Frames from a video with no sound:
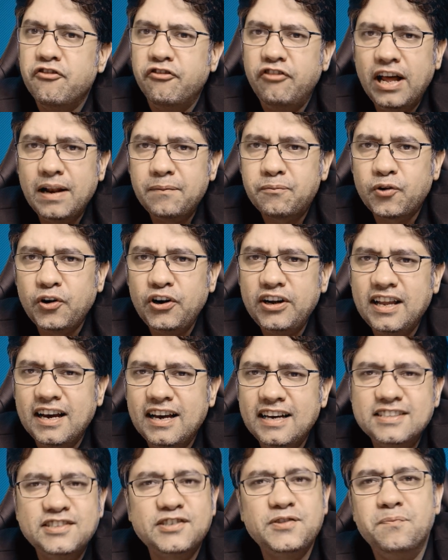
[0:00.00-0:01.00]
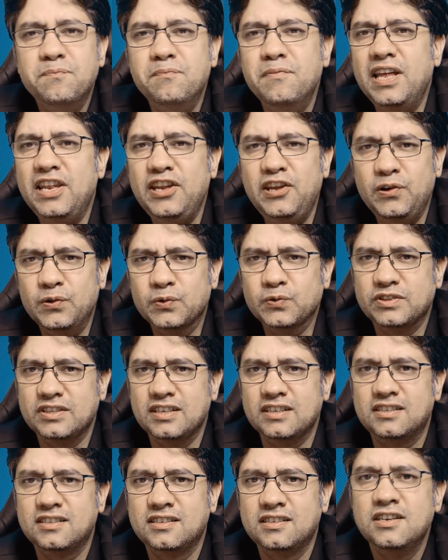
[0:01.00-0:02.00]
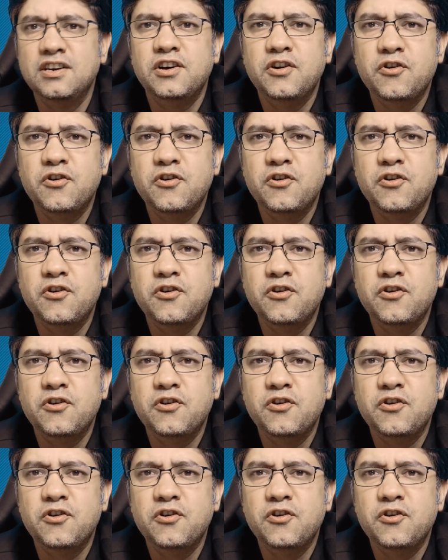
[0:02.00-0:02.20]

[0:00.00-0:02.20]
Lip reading: Valproate has many uses.